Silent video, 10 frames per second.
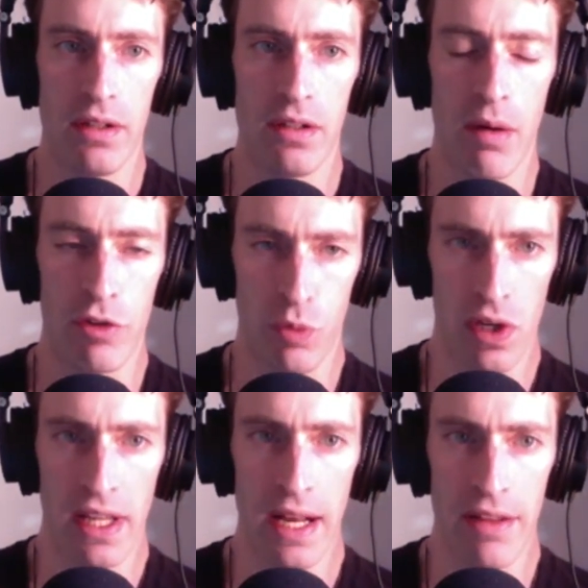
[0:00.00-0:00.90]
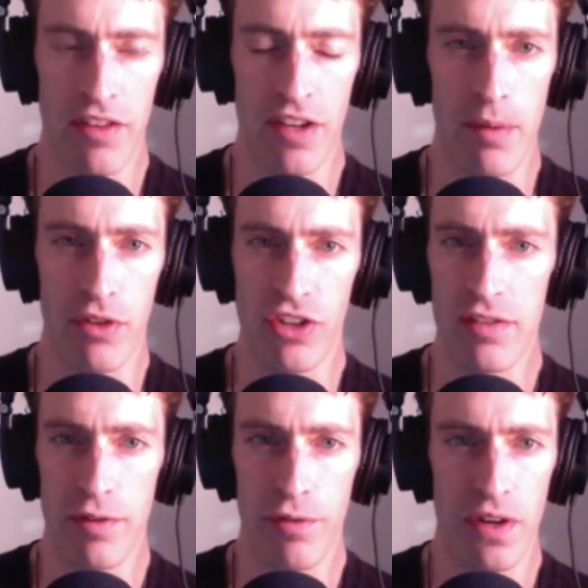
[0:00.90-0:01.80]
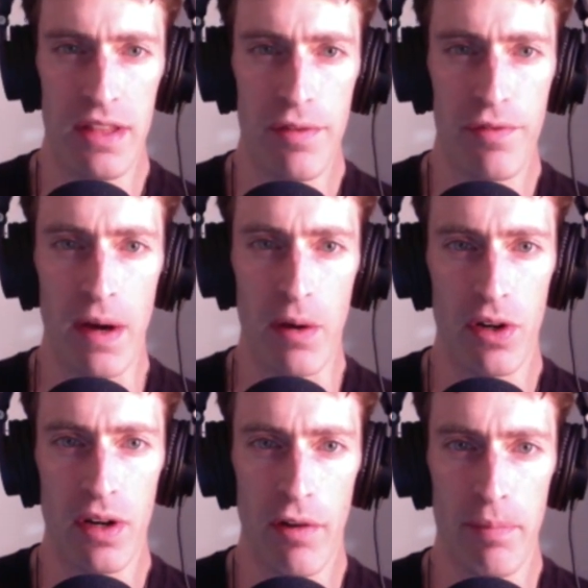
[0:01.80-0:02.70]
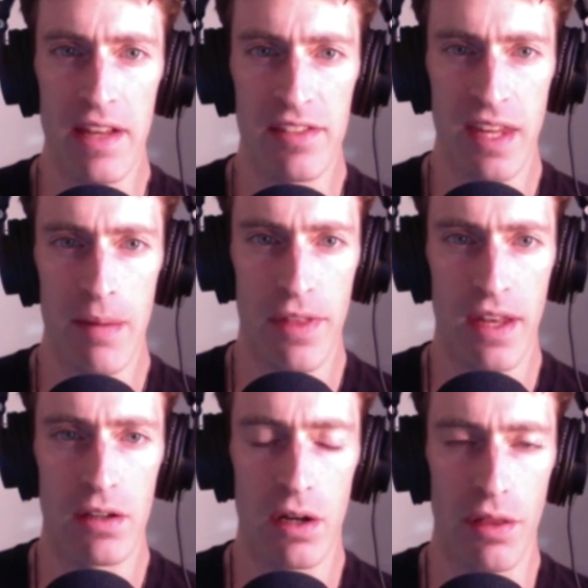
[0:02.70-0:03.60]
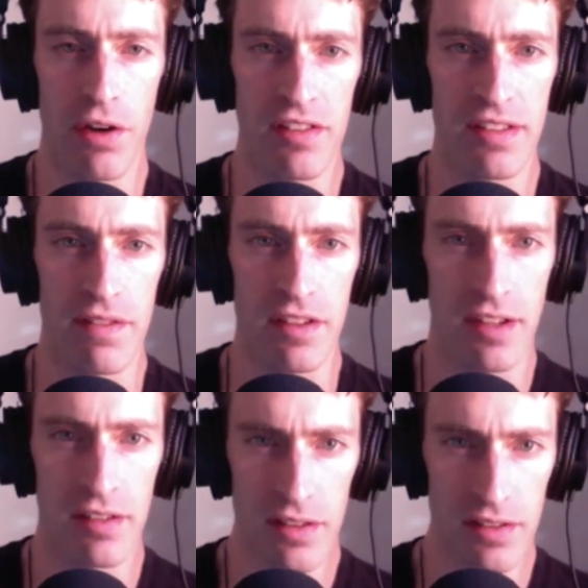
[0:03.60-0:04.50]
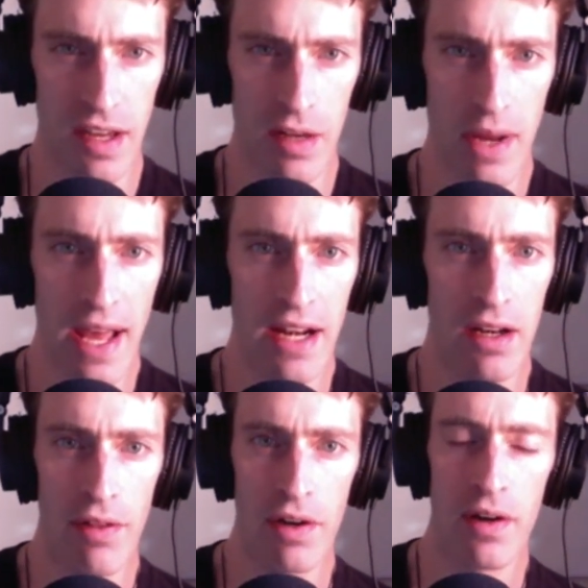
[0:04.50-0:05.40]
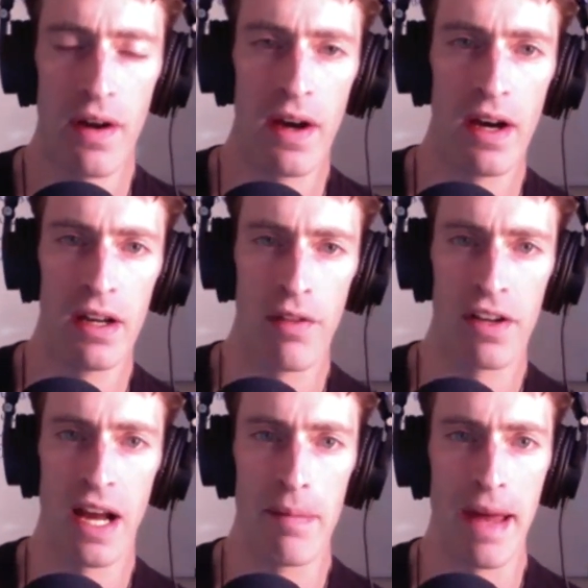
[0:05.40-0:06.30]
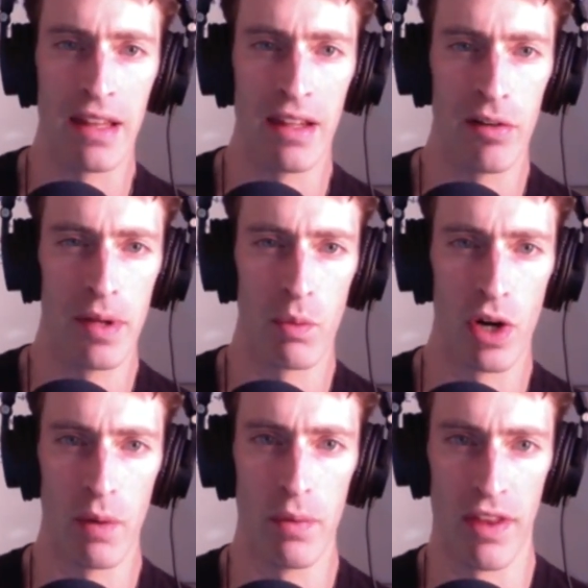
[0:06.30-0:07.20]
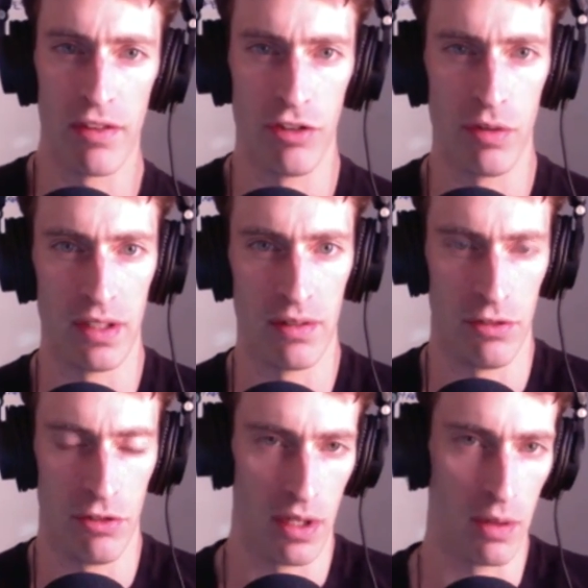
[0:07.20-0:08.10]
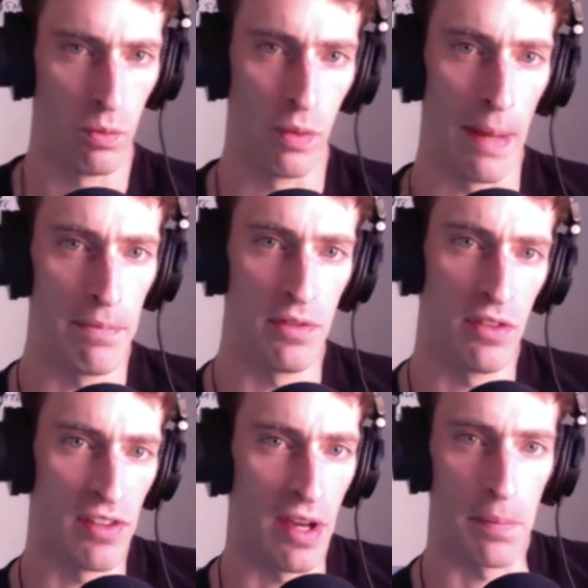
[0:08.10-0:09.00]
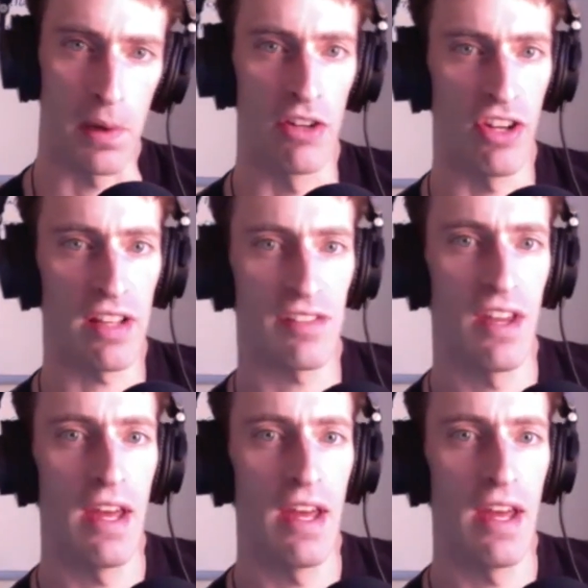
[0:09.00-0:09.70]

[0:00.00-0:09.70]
was working at the time with Jason Fried, the founder of Basecamp, then called 37 Signals, and we had another guy, Matt Linderman, working with us doing web design projects.